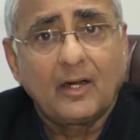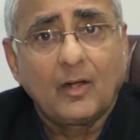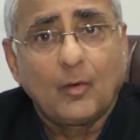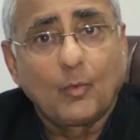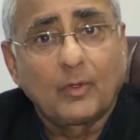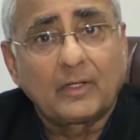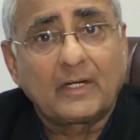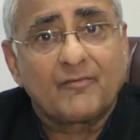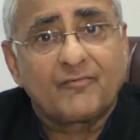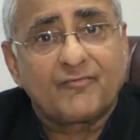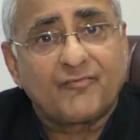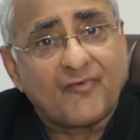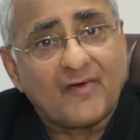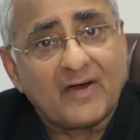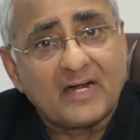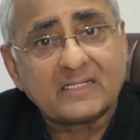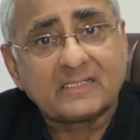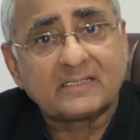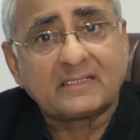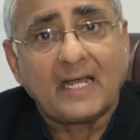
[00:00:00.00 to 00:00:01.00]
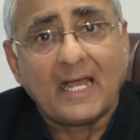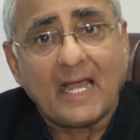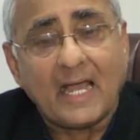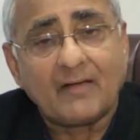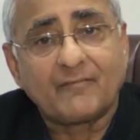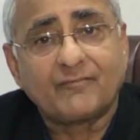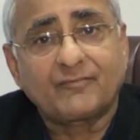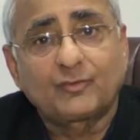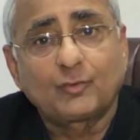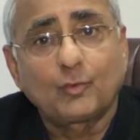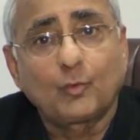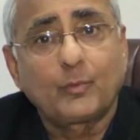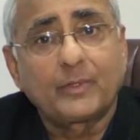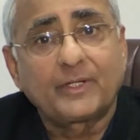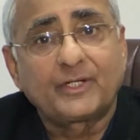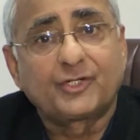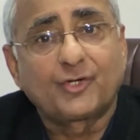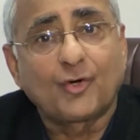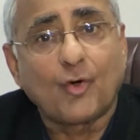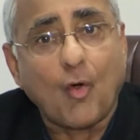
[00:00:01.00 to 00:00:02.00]
would first have to
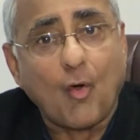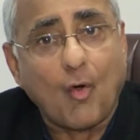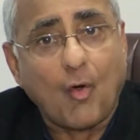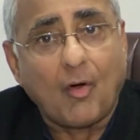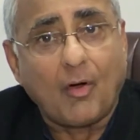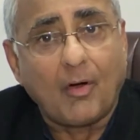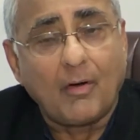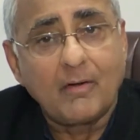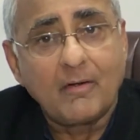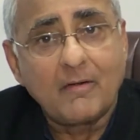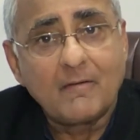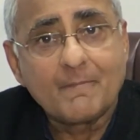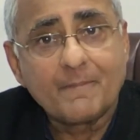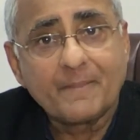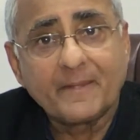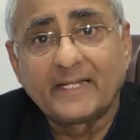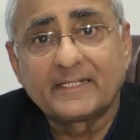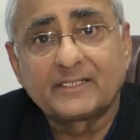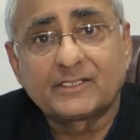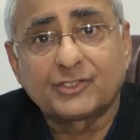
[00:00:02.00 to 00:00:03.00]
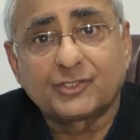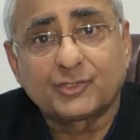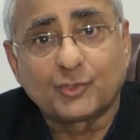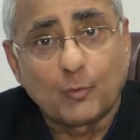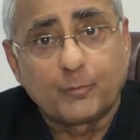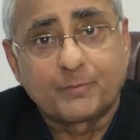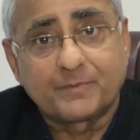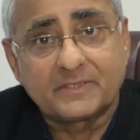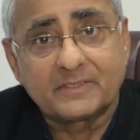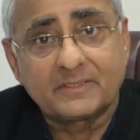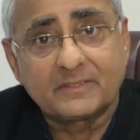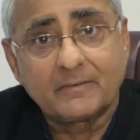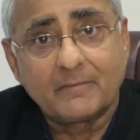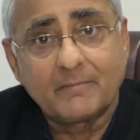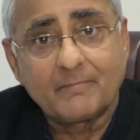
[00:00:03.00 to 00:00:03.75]
withdraw its troops.